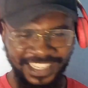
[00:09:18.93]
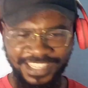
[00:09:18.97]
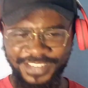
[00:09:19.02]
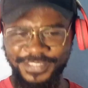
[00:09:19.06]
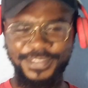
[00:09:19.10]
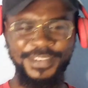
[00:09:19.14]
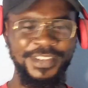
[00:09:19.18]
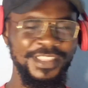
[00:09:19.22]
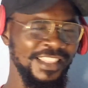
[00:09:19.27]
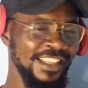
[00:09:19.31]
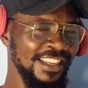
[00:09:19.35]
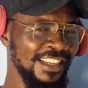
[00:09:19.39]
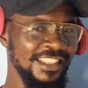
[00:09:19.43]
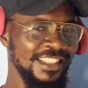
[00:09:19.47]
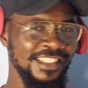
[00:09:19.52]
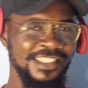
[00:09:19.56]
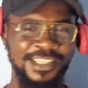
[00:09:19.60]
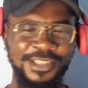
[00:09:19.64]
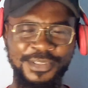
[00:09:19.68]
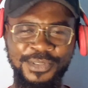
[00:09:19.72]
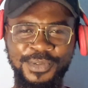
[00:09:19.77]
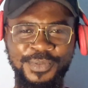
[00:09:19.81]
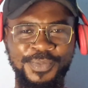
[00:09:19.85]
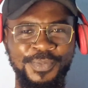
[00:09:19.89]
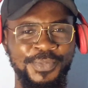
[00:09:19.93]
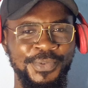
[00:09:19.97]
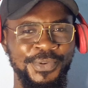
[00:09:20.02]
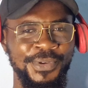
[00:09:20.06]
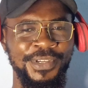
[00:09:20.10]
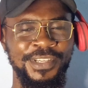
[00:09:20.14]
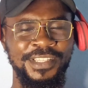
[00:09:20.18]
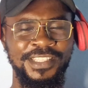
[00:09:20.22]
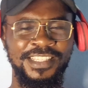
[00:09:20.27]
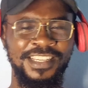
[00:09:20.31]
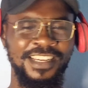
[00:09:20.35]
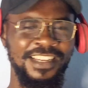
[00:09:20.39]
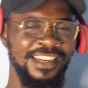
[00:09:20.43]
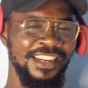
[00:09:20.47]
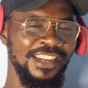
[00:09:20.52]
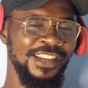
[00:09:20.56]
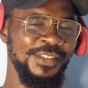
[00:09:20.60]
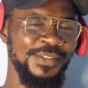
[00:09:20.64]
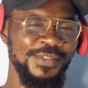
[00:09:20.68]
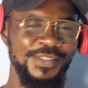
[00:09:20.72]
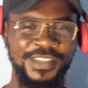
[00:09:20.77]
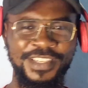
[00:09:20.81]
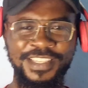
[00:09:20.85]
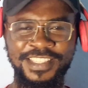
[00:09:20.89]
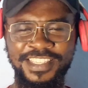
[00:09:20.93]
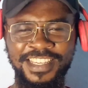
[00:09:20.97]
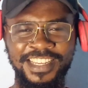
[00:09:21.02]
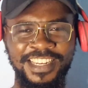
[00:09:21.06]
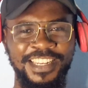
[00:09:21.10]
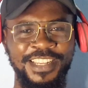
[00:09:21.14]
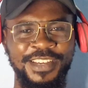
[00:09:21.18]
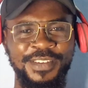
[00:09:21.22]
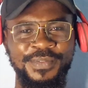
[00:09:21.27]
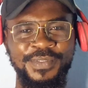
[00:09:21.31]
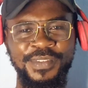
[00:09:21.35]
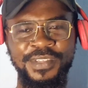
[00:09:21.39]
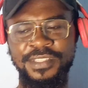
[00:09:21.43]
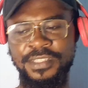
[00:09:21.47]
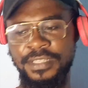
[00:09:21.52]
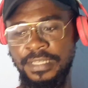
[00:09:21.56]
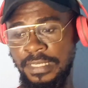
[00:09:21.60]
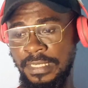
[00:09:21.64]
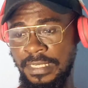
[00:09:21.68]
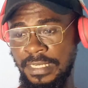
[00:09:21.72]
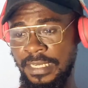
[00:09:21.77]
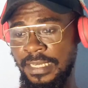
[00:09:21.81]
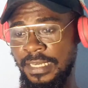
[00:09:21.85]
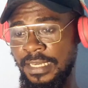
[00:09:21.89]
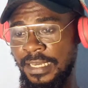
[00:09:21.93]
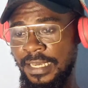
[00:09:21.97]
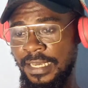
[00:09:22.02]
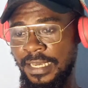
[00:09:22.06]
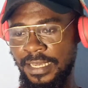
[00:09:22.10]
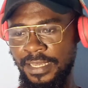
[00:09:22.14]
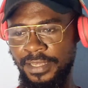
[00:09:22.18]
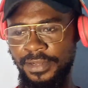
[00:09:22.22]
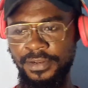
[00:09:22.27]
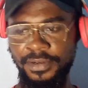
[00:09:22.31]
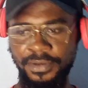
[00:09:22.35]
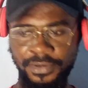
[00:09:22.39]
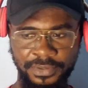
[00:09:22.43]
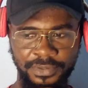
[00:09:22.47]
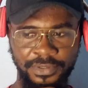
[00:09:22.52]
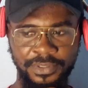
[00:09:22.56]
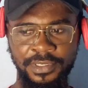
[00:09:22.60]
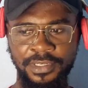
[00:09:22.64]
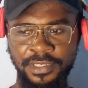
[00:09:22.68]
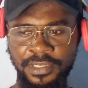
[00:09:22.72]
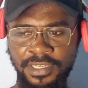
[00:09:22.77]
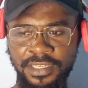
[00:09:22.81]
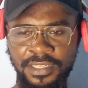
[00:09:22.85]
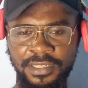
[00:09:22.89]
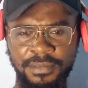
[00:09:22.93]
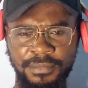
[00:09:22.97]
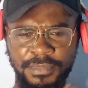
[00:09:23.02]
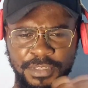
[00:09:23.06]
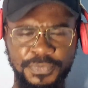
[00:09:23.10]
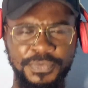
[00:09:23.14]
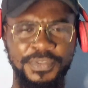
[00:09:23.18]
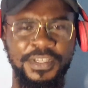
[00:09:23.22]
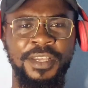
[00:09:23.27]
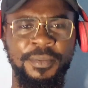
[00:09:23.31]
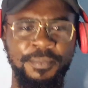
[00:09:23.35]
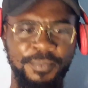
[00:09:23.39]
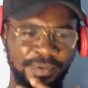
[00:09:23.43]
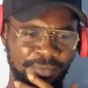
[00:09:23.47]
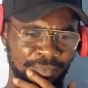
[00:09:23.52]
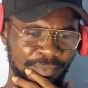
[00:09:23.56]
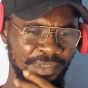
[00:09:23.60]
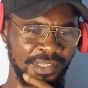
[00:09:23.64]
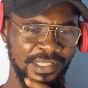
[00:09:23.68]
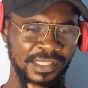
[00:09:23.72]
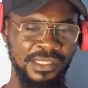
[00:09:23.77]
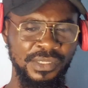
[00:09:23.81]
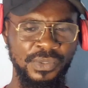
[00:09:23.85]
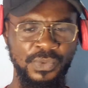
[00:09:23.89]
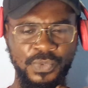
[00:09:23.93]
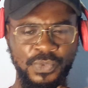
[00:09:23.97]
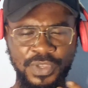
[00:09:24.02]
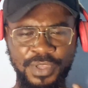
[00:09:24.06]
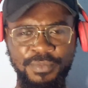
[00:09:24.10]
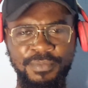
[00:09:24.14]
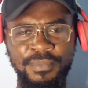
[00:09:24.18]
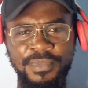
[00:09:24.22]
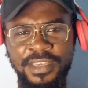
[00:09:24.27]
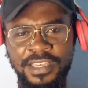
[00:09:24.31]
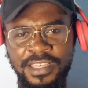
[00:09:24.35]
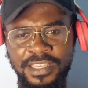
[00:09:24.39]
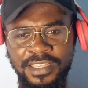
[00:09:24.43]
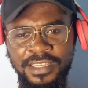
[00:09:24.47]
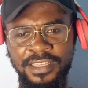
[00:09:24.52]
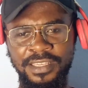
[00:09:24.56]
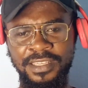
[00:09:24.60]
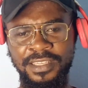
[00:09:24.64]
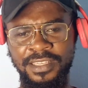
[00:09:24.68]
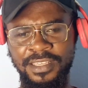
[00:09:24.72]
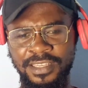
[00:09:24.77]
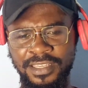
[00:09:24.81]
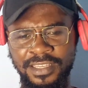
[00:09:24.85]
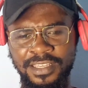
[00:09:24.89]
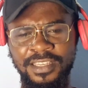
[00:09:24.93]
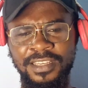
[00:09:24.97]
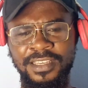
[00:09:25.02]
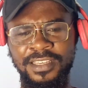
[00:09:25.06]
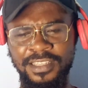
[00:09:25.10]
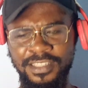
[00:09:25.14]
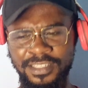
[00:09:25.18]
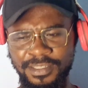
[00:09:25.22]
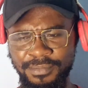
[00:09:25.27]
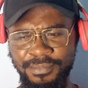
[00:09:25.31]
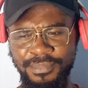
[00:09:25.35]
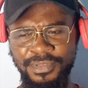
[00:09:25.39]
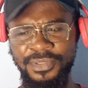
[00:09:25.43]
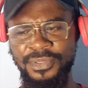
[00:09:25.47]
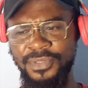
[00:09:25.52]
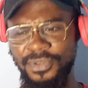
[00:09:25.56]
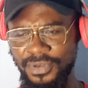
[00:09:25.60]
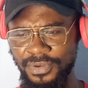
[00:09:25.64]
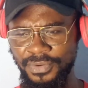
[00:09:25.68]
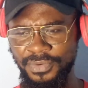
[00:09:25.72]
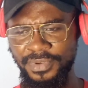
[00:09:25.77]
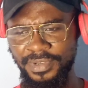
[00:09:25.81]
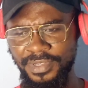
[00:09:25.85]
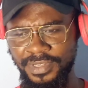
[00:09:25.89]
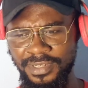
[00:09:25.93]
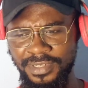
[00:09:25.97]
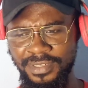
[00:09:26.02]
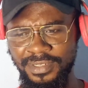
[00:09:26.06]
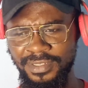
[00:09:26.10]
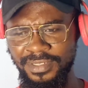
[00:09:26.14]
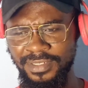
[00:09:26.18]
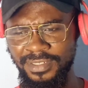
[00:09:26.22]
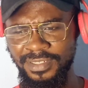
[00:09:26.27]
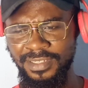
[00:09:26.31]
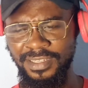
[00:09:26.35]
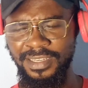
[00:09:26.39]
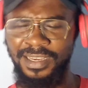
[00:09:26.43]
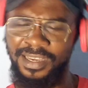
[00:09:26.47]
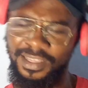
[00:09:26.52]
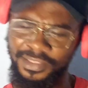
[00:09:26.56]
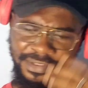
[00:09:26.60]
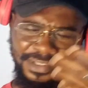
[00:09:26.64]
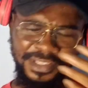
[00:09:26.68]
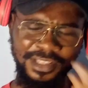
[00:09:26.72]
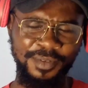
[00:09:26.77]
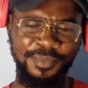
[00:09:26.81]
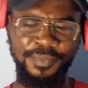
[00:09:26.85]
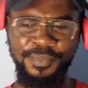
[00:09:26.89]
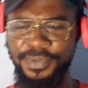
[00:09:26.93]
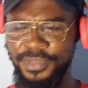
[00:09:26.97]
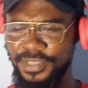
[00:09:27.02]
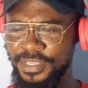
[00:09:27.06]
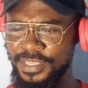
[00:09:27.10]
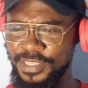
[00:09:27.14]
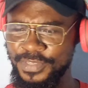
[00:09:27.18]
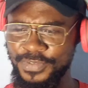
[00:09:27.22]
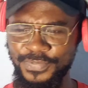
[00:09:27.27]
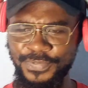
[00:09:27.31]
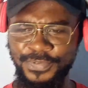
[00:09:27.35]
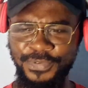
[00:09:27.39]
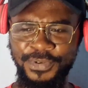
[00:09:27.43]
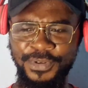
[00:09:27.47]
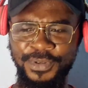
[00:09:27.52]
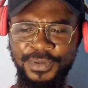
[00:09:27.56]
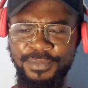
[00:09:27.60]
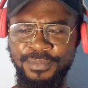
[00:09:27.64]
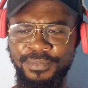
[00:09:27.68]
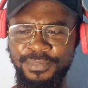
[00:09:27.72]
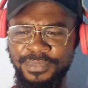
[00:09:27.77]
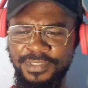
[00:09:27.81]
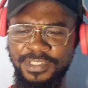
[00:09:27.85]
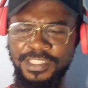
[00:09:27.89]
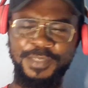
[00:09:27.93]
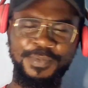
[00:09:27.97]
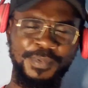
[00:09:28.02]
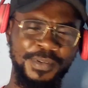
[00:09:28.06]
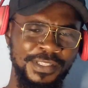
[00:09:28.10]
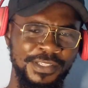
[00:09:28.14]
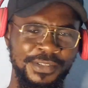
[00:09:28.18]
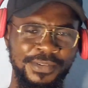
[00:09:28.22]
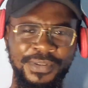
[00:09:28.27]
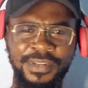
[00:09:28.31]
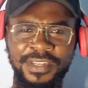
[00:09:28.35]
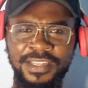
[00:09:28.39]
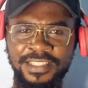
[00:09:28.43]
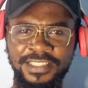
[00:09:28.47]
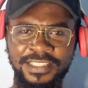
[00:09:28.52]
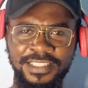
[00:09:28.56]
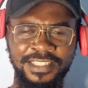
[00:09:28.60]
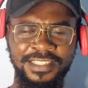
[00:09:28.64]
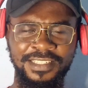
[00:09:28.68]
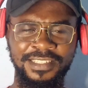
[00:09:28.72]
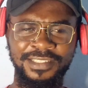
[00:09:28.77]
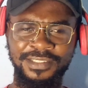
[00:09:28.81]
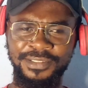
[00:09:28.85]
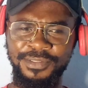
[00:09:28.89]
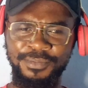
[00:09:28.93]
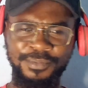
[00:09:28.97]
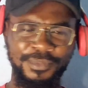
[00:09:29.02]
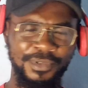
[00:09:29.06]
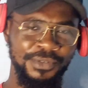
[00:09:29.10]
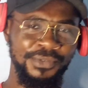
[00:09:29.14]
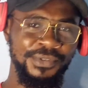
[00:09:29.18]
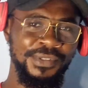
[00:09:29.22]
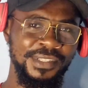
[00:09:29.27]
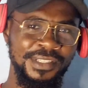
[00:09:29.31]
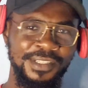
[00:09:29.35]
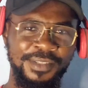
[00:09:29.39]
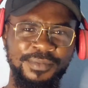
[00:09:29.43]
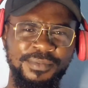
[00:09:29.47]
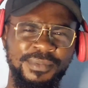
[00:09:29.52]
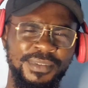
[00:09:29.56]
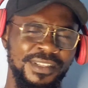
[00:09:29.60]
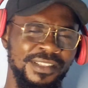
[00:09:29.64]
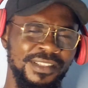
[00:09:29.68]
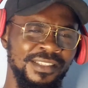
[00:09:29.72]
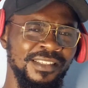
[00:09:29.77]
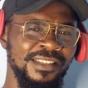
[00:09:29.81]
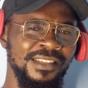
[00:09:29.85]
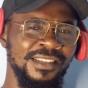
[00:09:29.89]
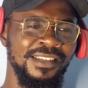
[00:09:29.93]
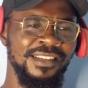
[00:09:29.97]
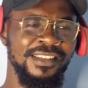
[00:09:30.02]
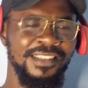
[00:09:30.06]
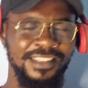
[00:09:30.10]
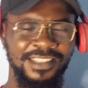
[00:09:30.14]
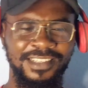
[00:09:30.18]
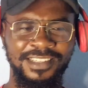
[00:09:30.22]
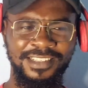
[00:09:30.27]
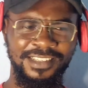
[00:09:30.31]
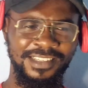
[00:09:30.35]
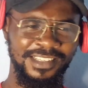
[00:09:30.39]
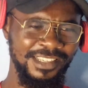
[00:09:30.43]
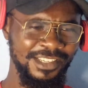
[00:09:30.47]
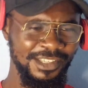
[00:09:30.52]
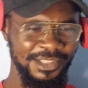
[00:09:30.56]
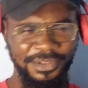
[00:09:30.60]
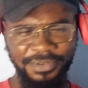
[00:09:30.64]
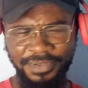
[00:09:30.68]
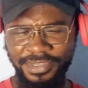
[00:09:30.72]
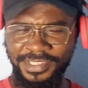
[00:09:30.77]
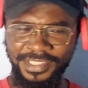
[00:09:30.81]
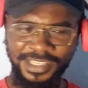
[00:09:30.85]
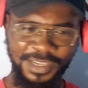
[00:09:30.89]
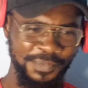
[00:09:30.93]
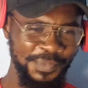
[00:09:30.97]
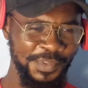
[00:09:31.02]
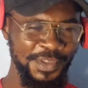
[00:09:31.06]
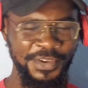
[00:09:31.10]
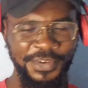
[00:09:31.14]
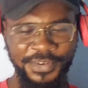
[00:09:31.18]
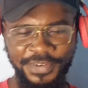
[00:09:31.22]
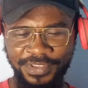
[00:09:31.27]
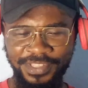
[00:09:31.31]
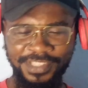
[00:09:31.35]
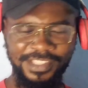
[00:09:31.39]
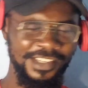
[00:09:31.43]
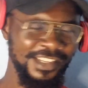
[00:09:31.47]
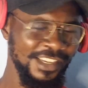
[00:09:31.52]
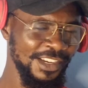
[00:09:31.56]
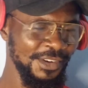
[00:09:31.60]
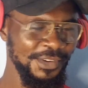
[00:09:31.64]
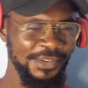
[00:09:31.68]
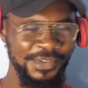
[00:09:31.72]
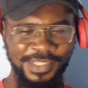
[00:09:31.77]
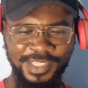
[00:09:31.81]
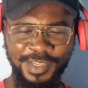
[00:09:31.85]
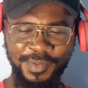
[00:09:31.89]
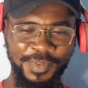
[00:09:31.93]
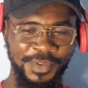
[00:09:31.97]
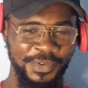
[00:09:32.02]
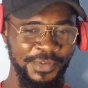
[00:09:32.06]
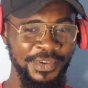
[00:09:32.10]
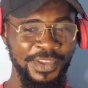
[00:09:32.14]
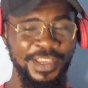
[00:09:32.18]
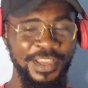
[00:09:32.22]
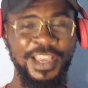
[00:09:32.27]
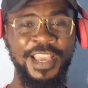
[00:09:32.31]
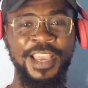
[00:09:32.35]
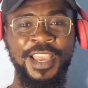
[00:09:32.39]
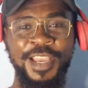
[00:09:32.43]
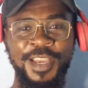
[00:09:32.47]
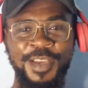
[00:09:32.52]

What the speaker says: everything is just on point. I love this. I love this. I don't know. If time permits, we may be doing another piece from this particular channel Morrison Mead. Yeah, they are doing something good. They are doing something good.